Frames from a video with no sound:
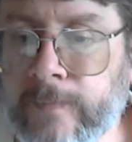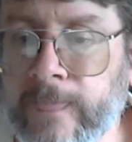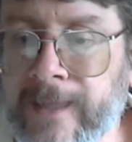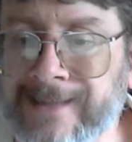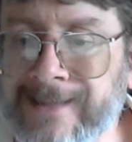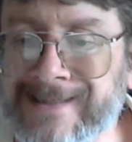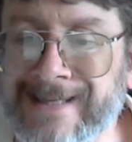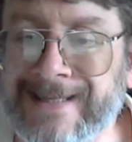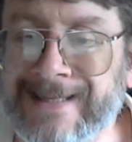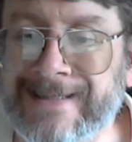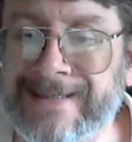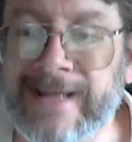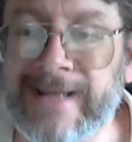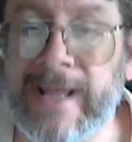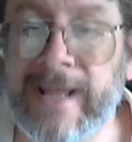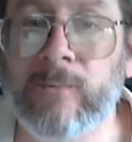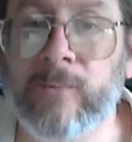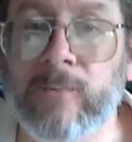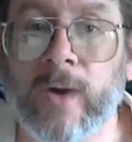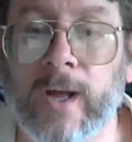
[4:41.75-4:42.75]
Since
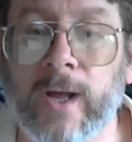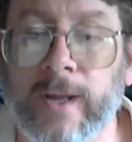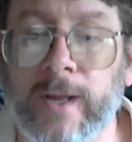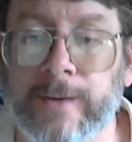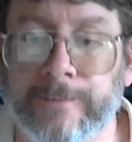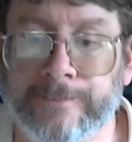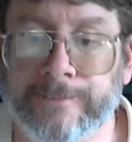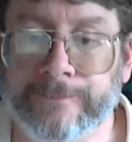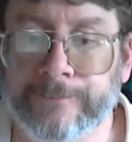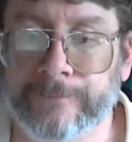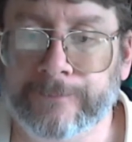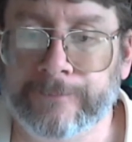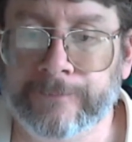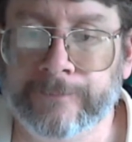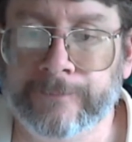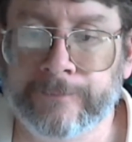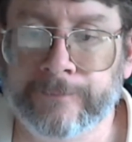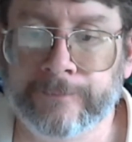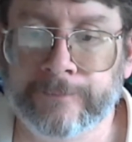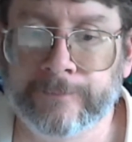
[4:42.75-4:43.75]
day one,
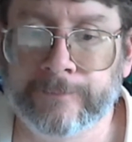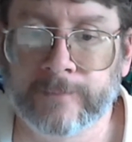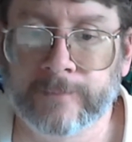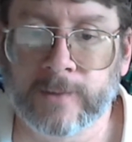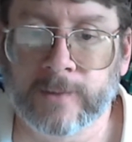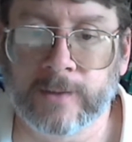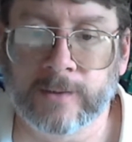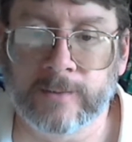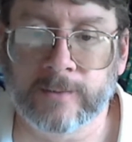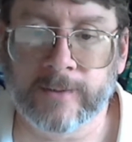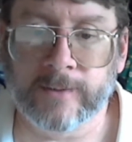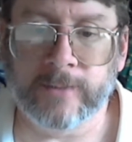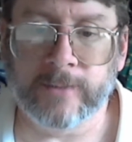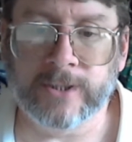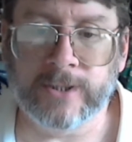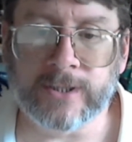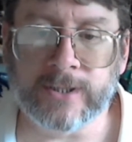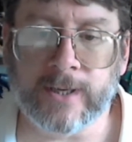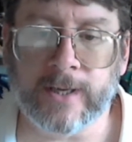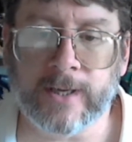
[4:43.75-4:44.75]
although he
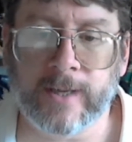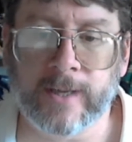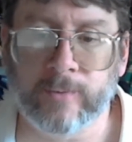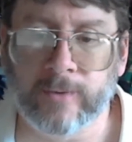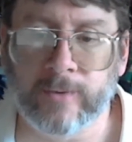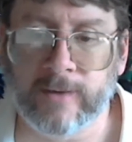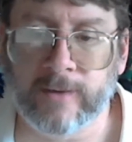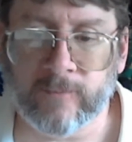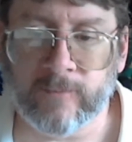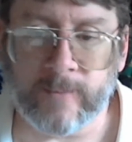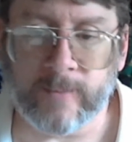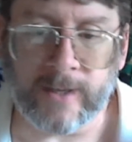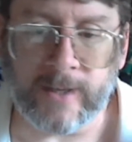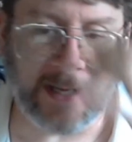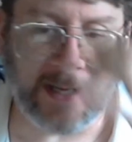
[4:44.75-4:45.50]
reached a high point of about